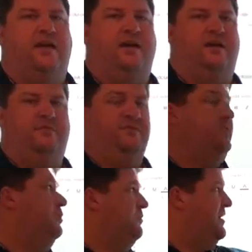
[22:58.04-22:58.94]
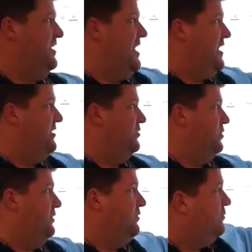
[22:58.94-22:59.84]
So it would be an S or
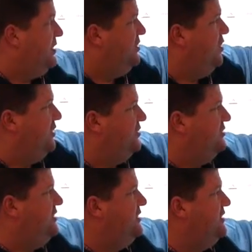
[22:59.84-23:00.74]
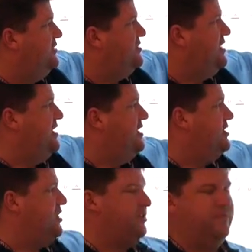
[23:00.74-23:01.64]
whatever. But you also see that there's a
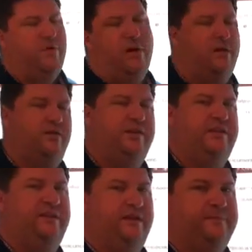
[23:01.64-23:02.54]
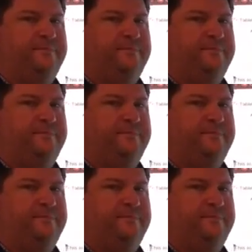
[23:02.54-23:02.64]
color bar underneath there.